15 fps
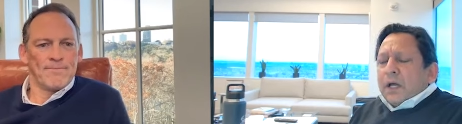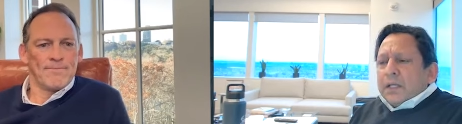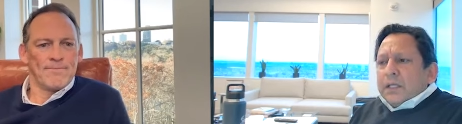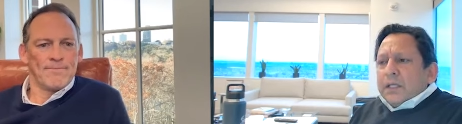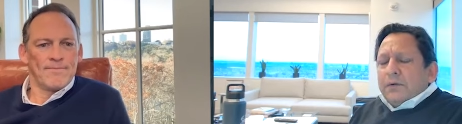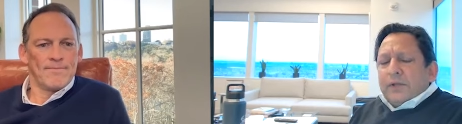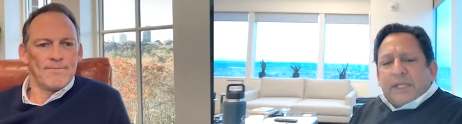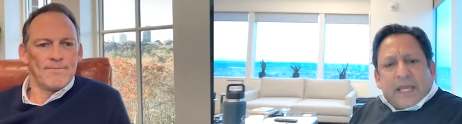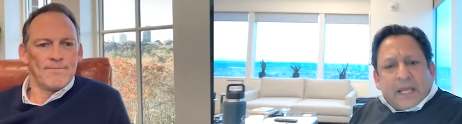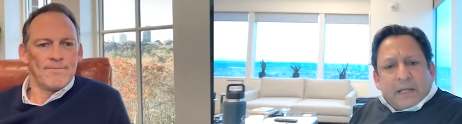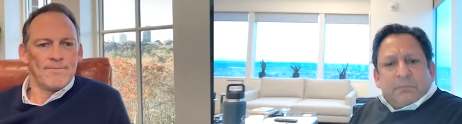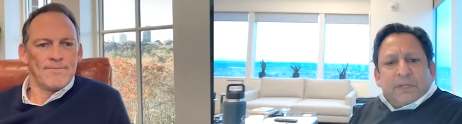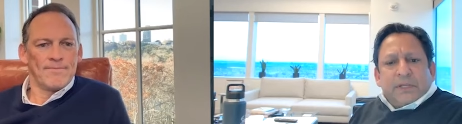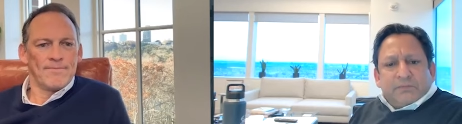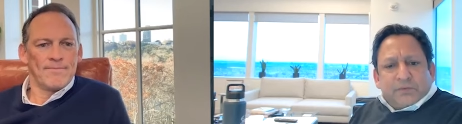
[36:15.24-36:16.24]
Speaker 1: you know, it can
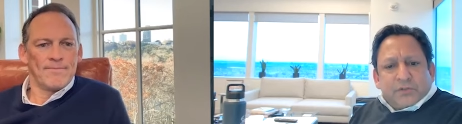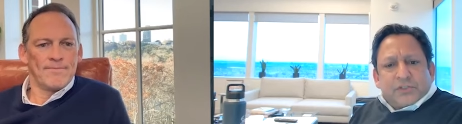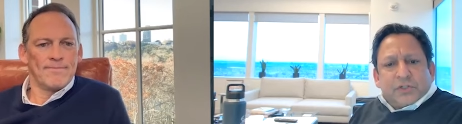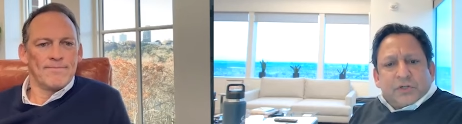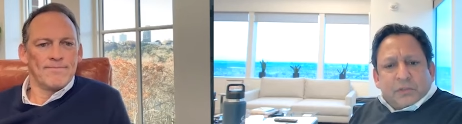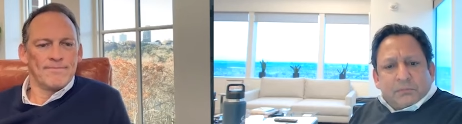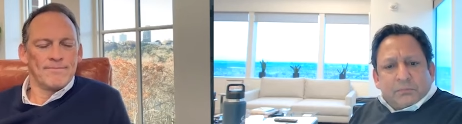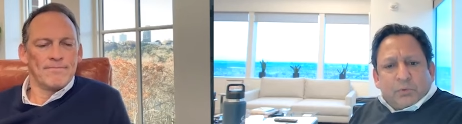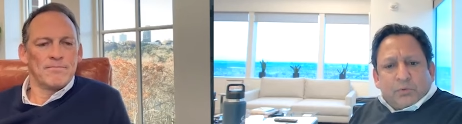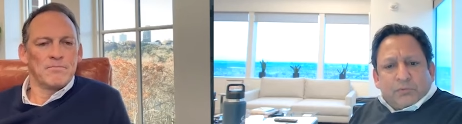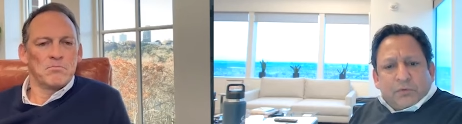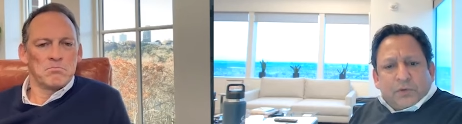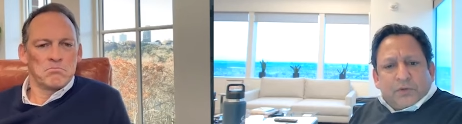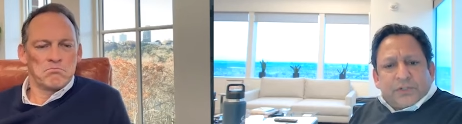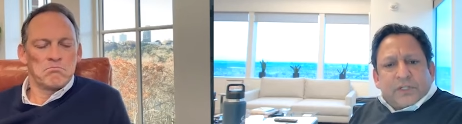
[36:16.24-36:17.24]
be for certain
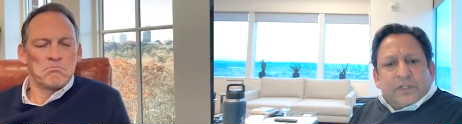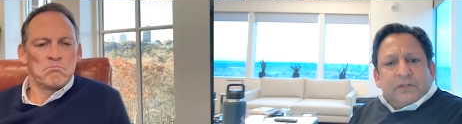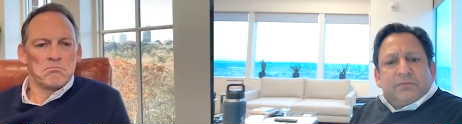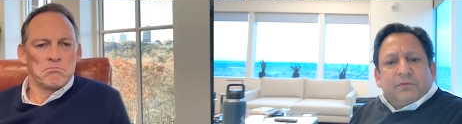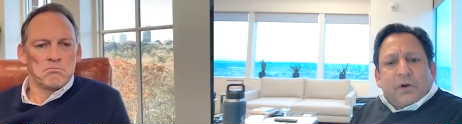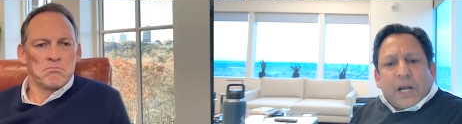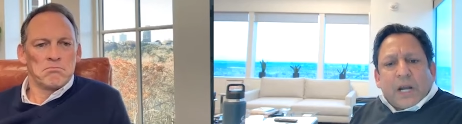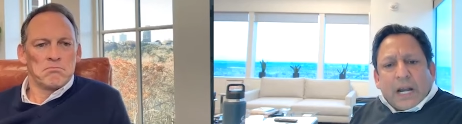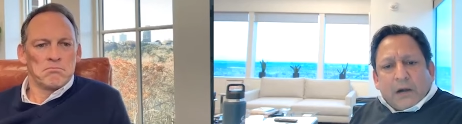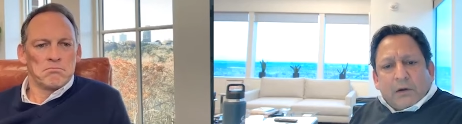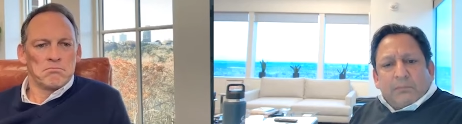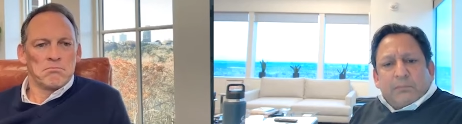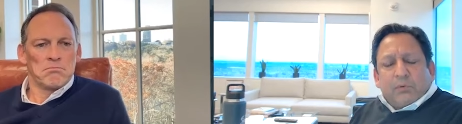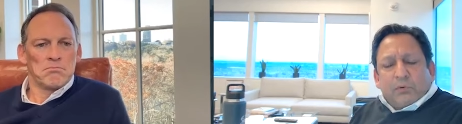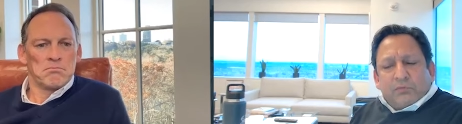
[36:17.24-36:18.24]
portfolios. I think for
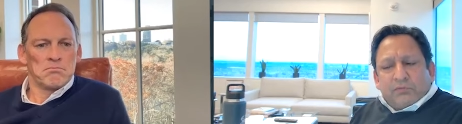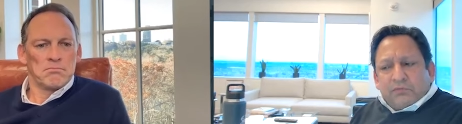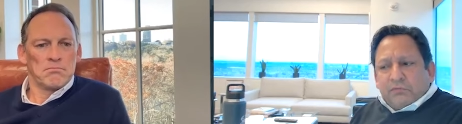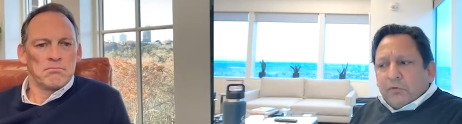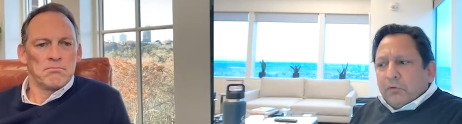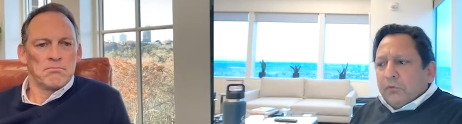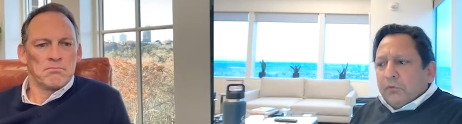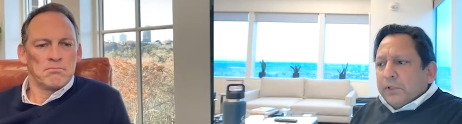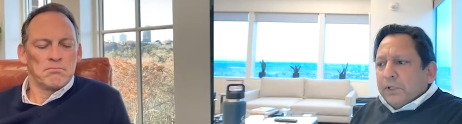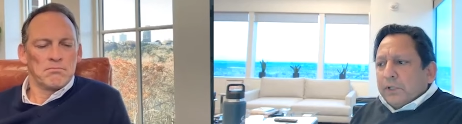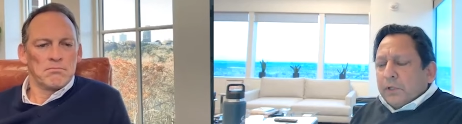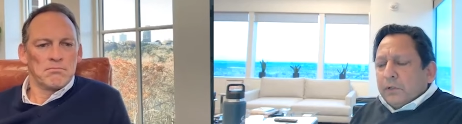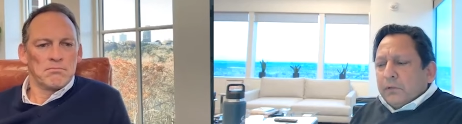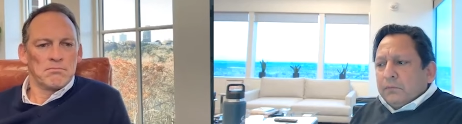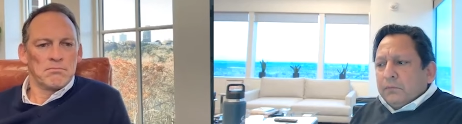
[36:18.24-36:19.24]
our
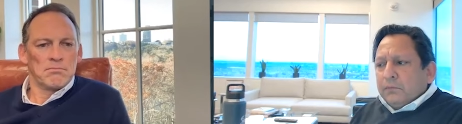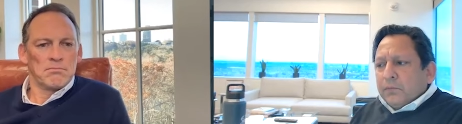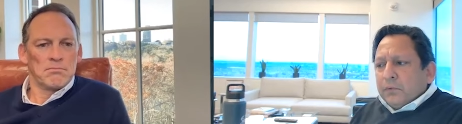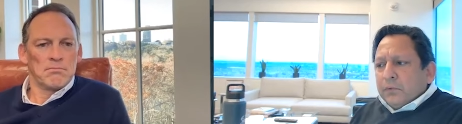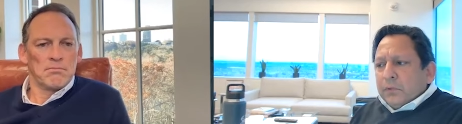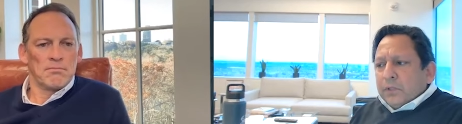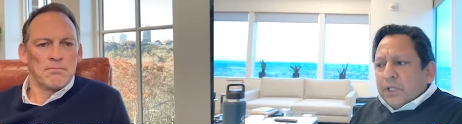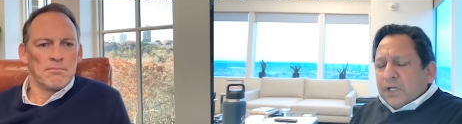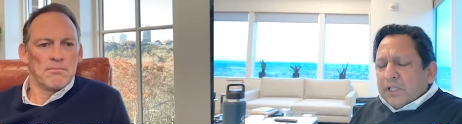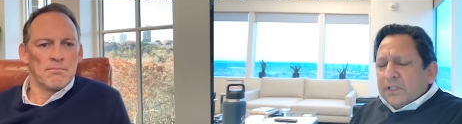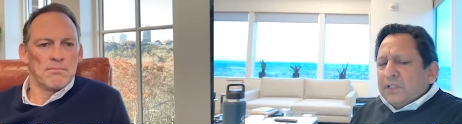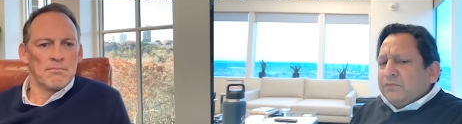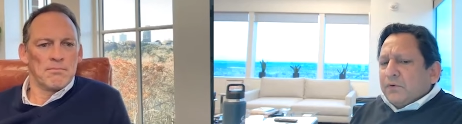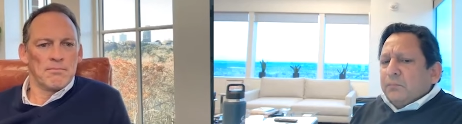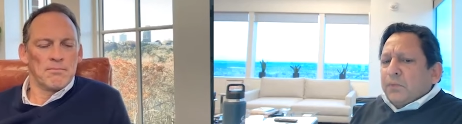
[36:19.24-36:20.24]
portfolio, and I
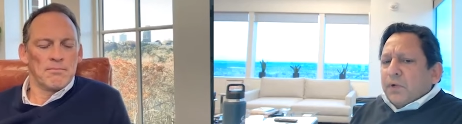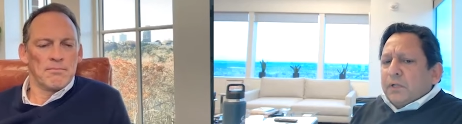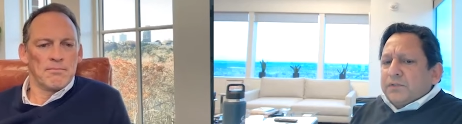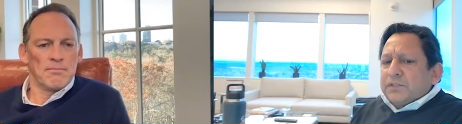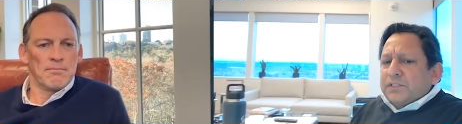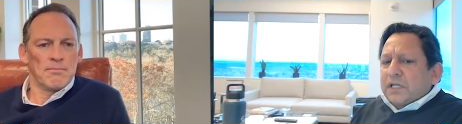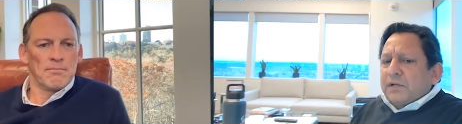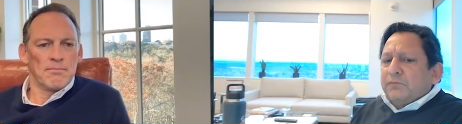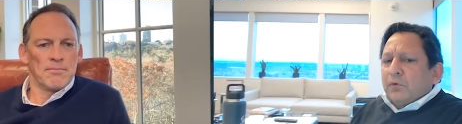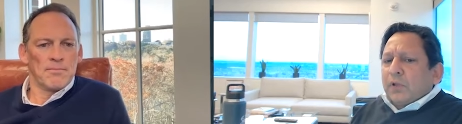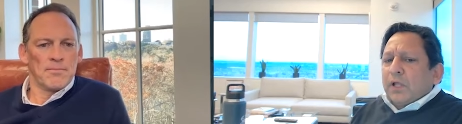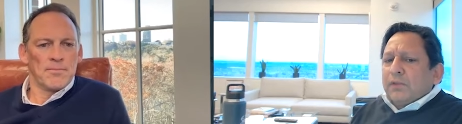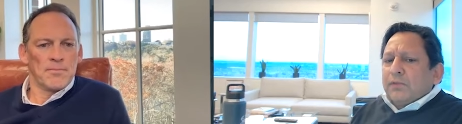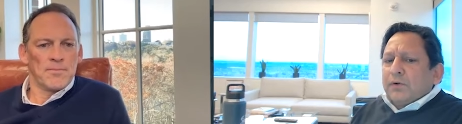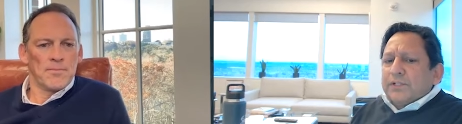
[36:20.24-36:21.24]
think for several
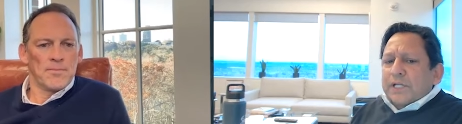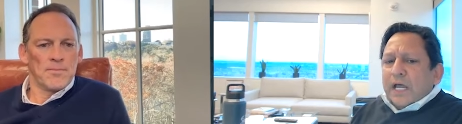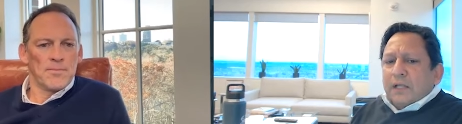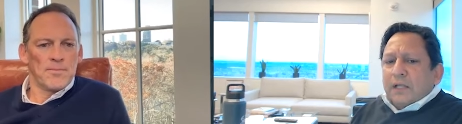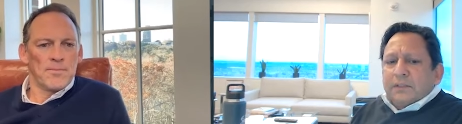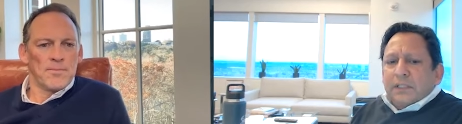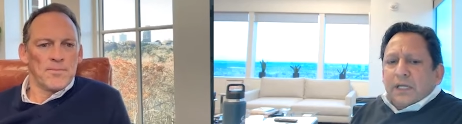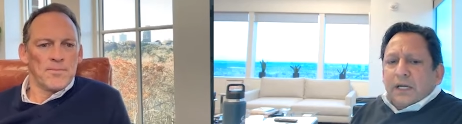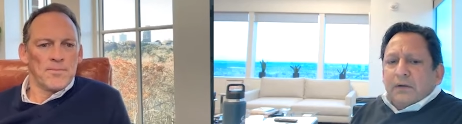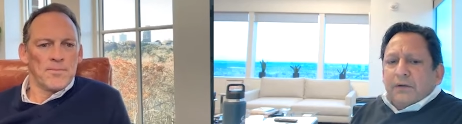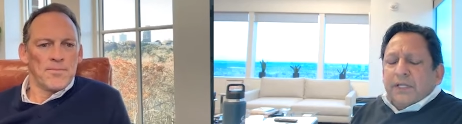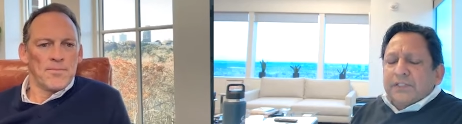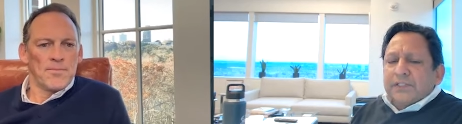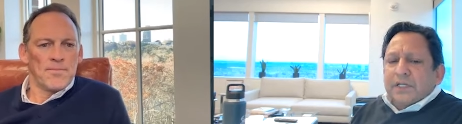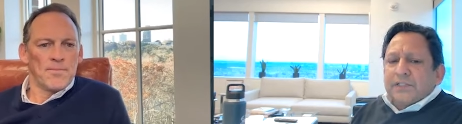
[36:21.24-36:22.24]
others out there,
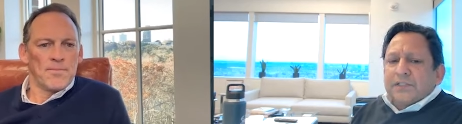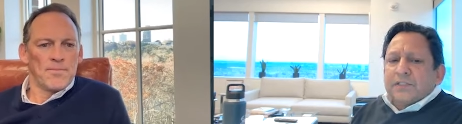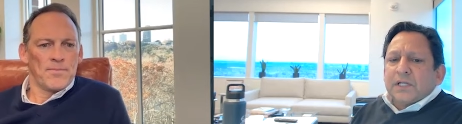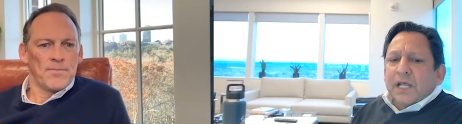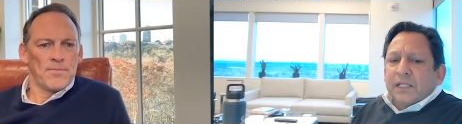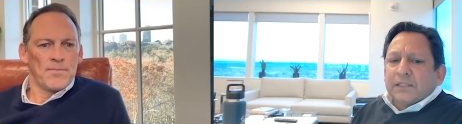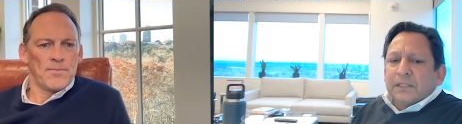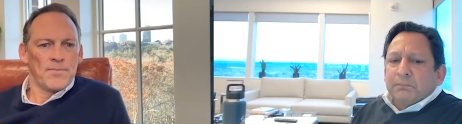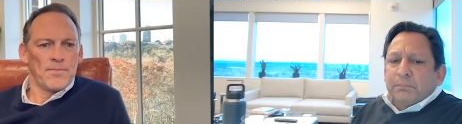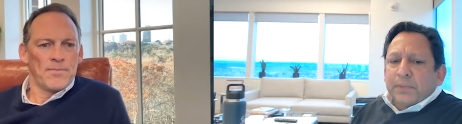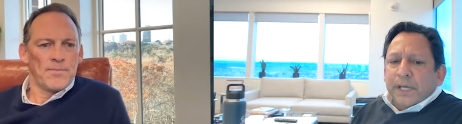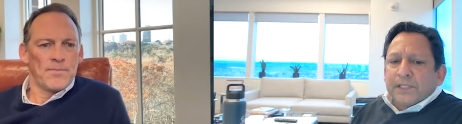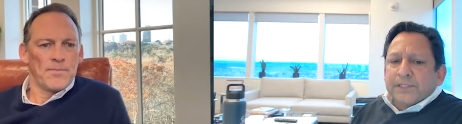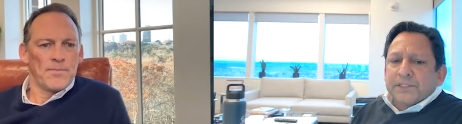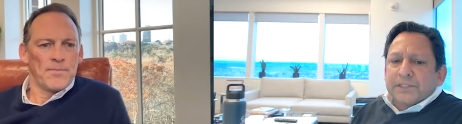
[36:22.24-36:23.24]
it's it's not the
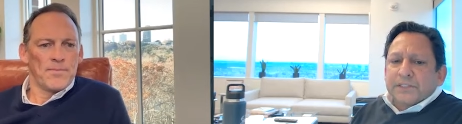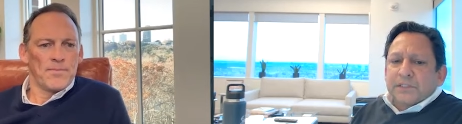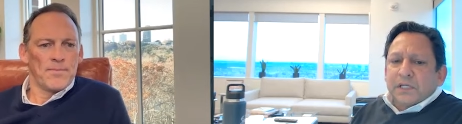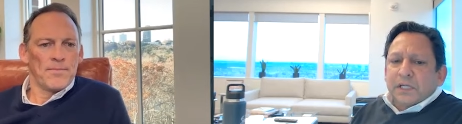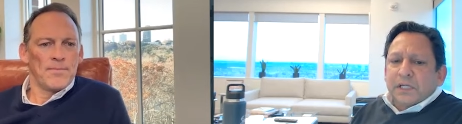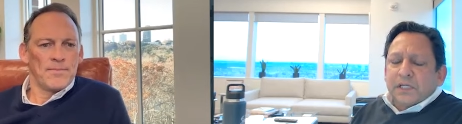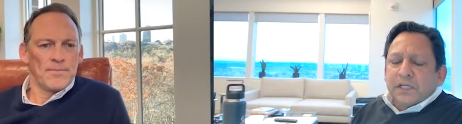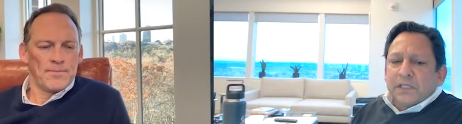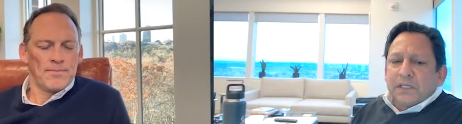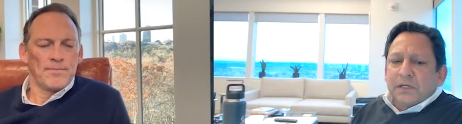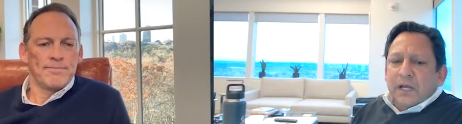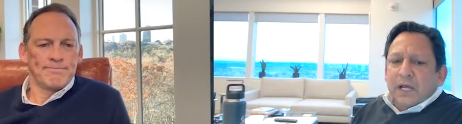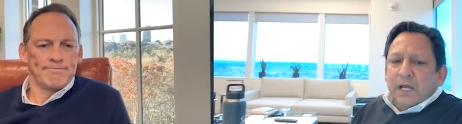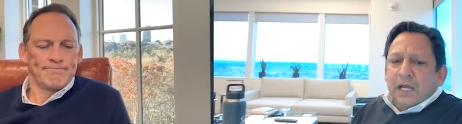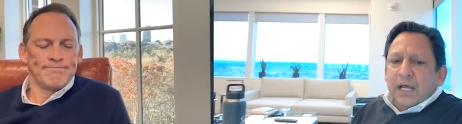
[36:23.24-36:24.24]
best. You know,
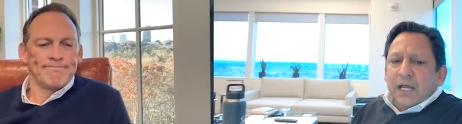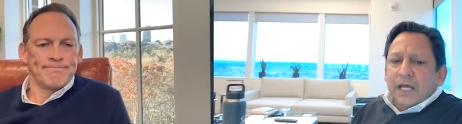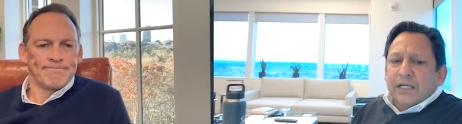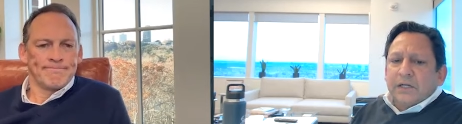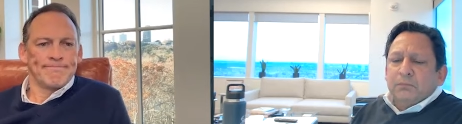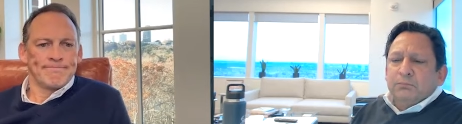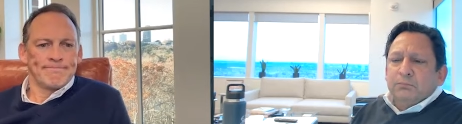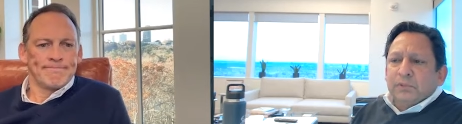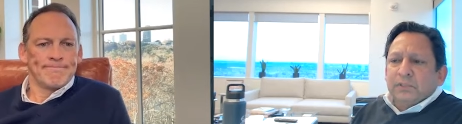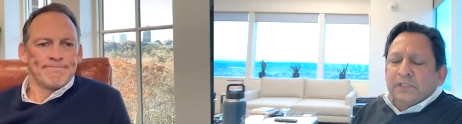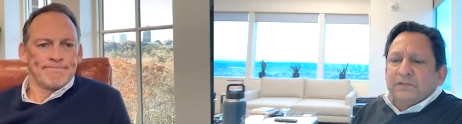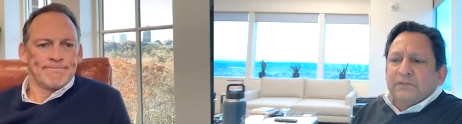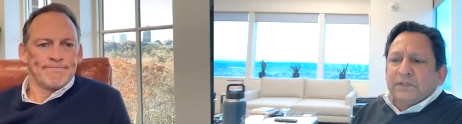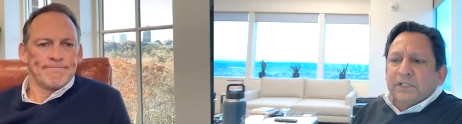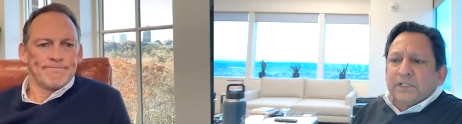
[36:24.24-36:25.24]
I, I don't
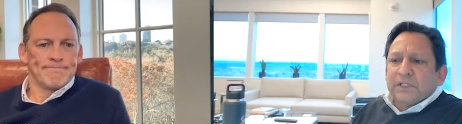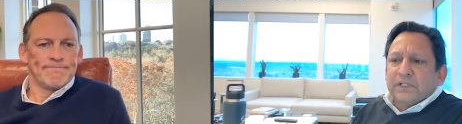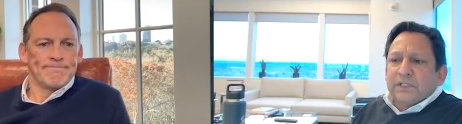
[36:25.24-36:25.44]
believe it